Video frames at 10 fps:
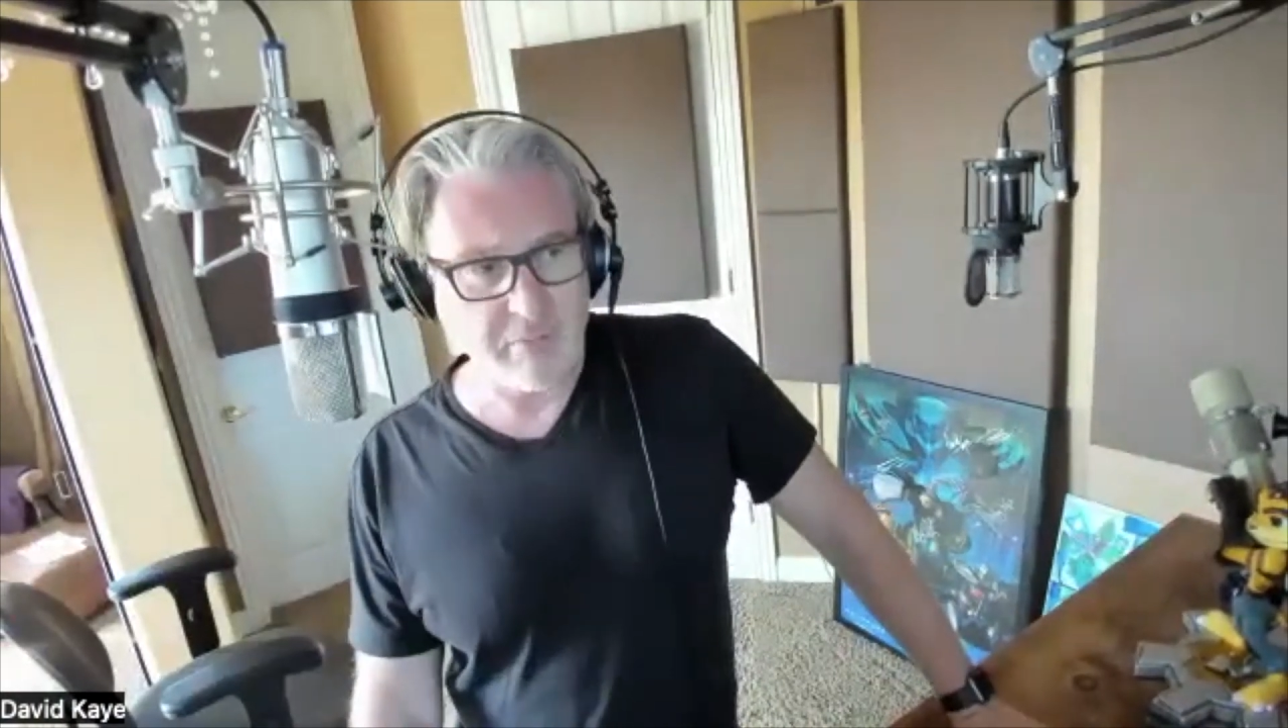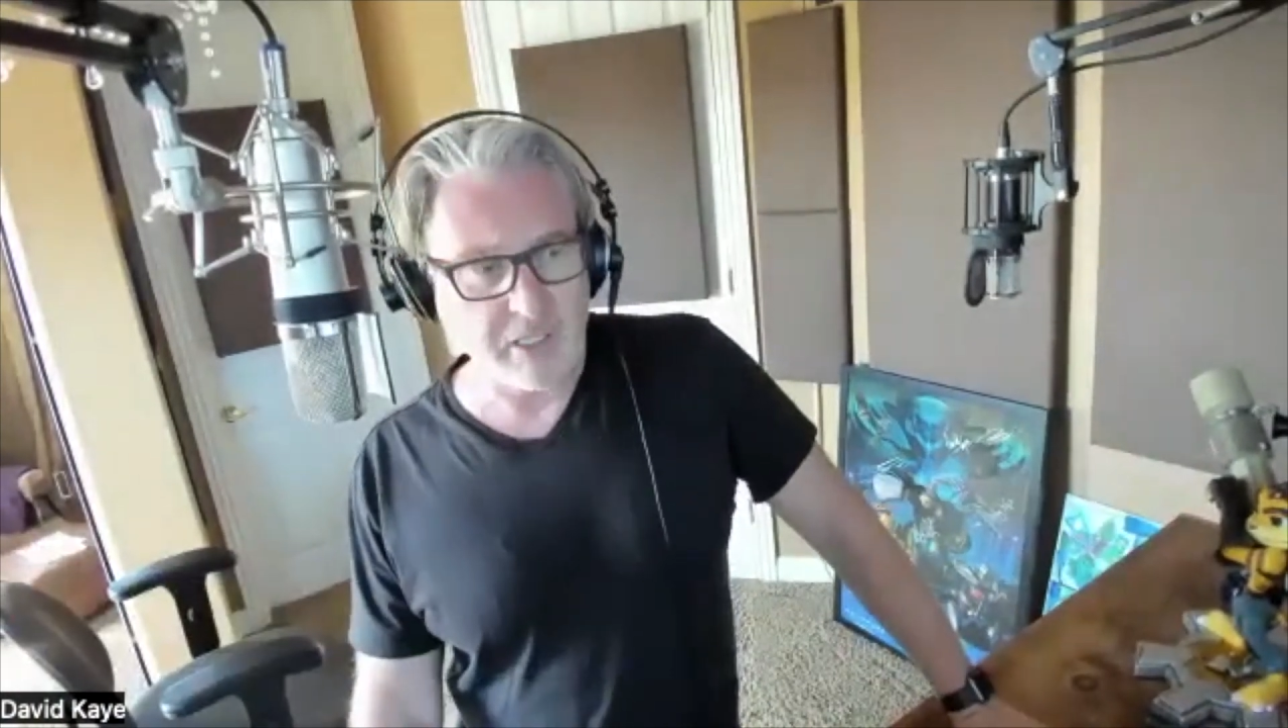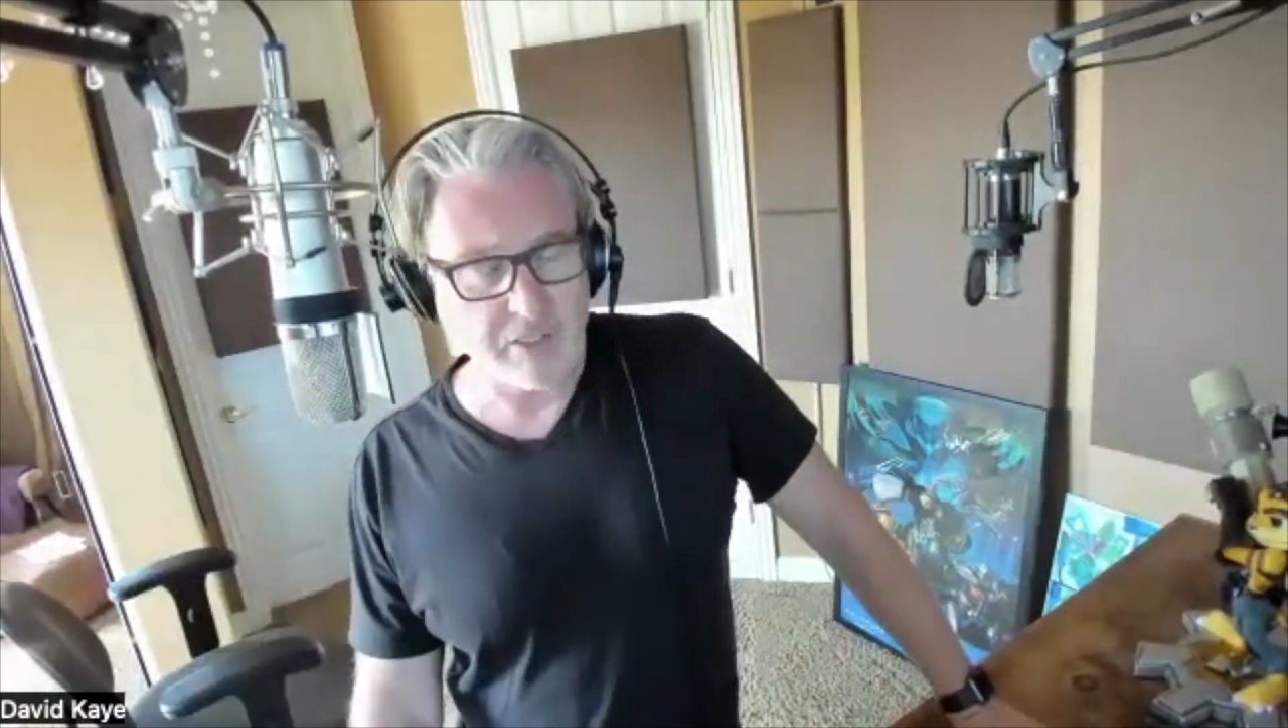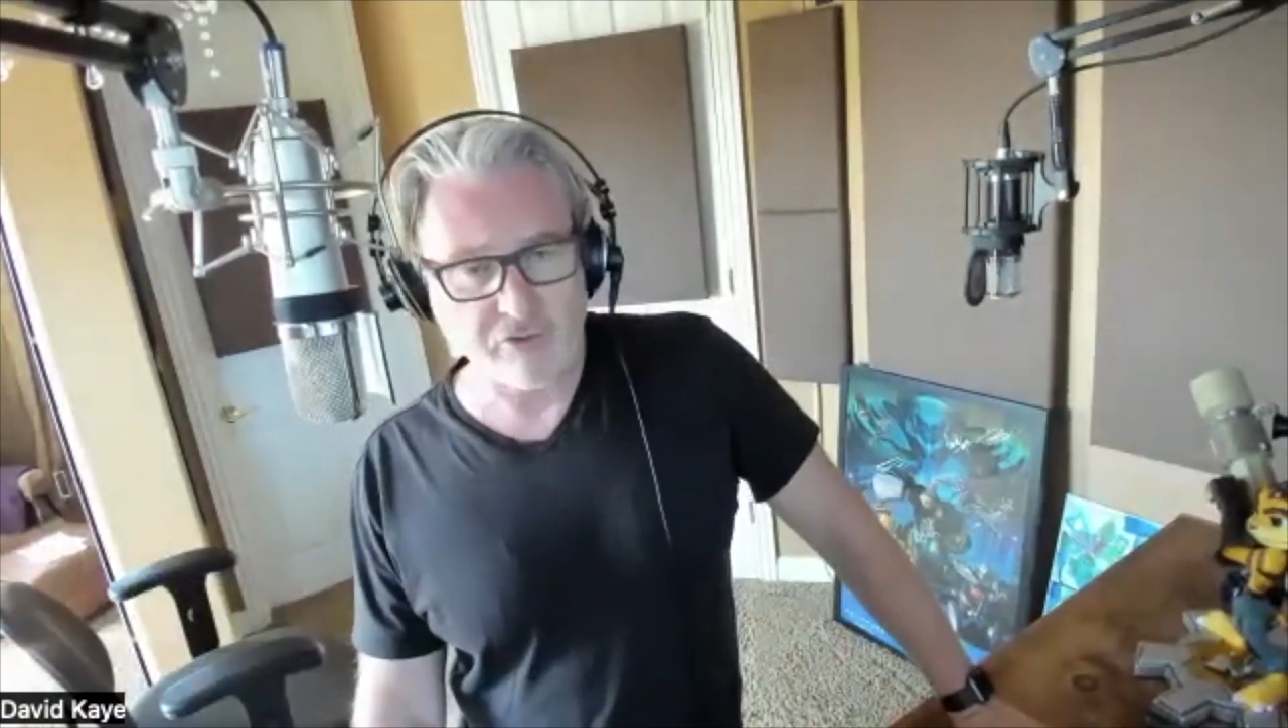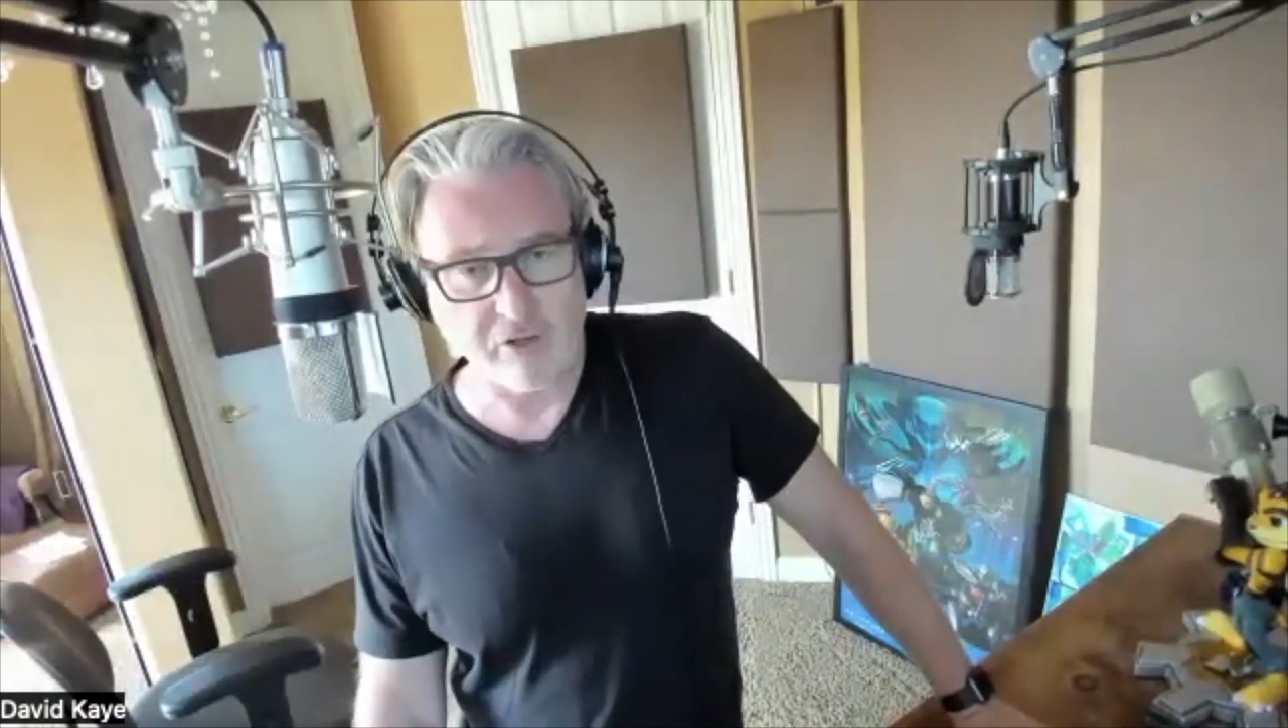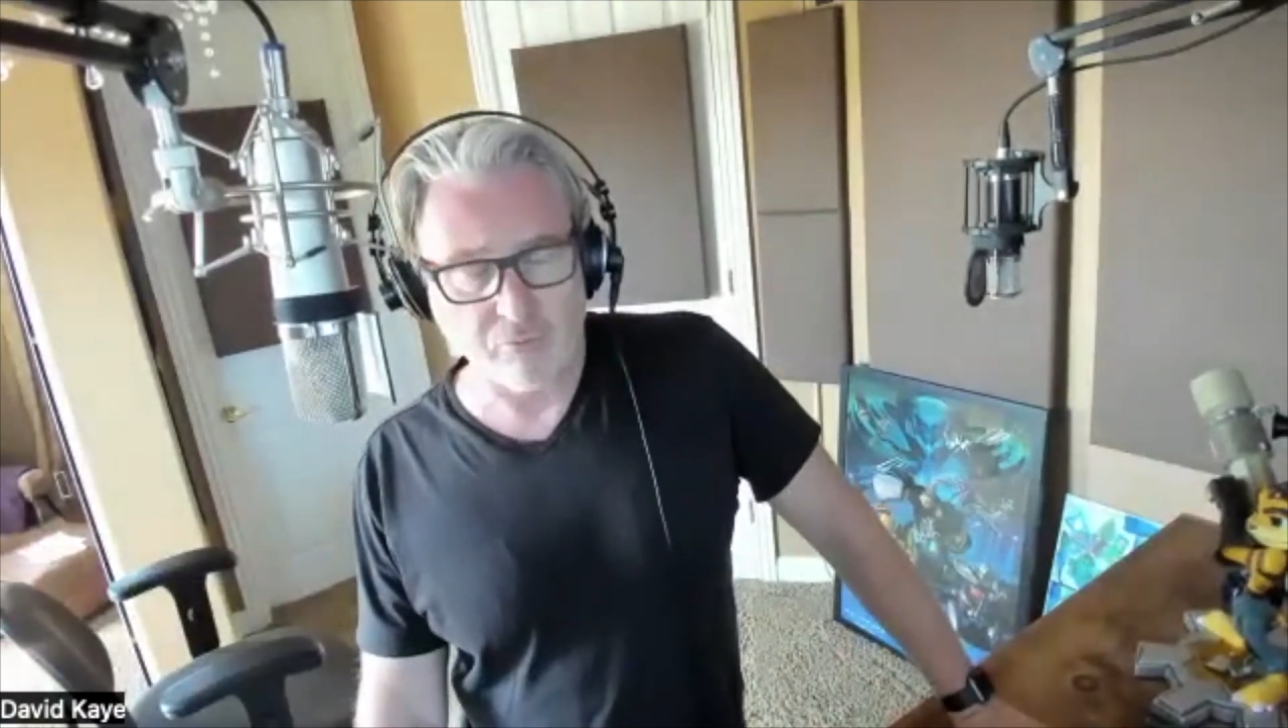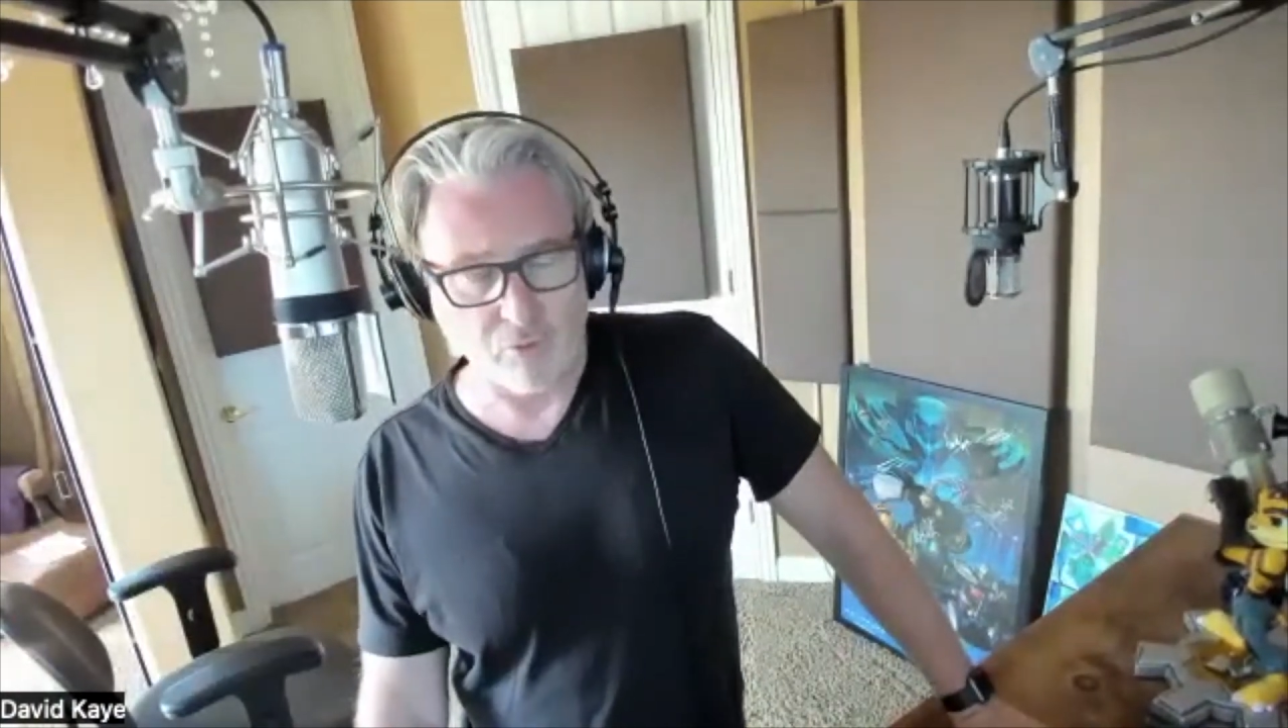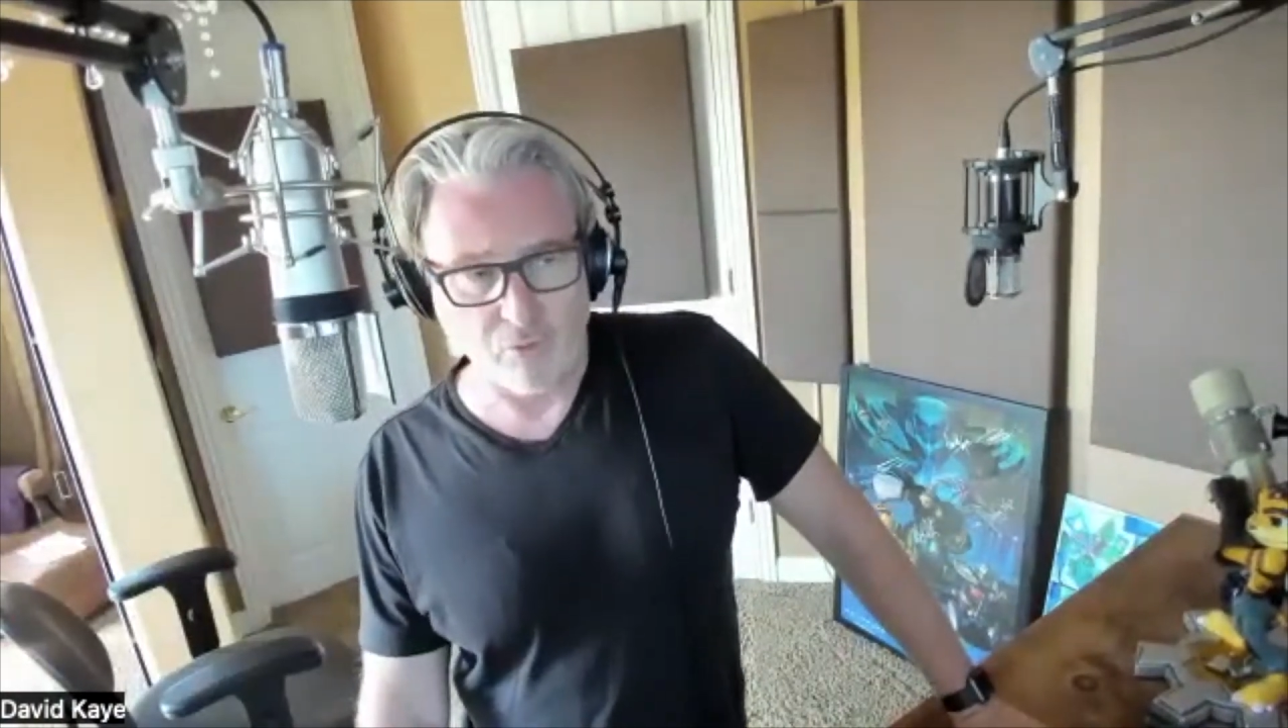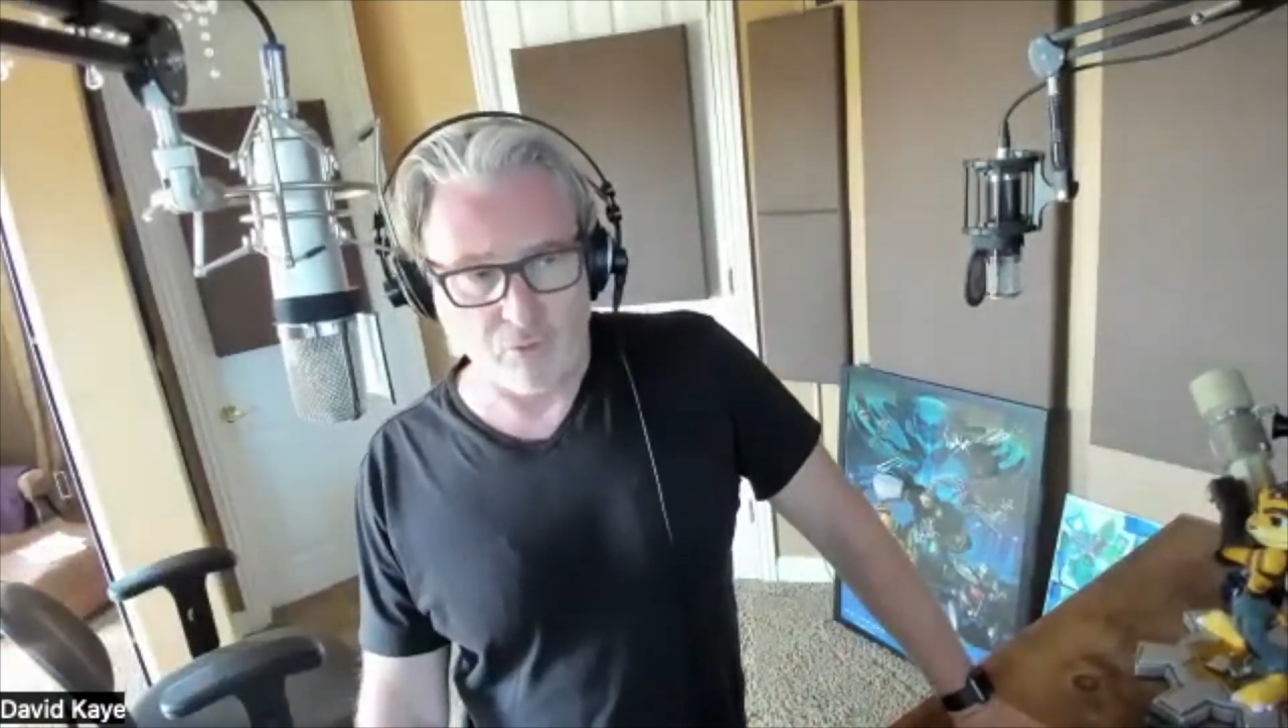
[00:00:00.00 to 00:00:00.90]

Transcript: Megatron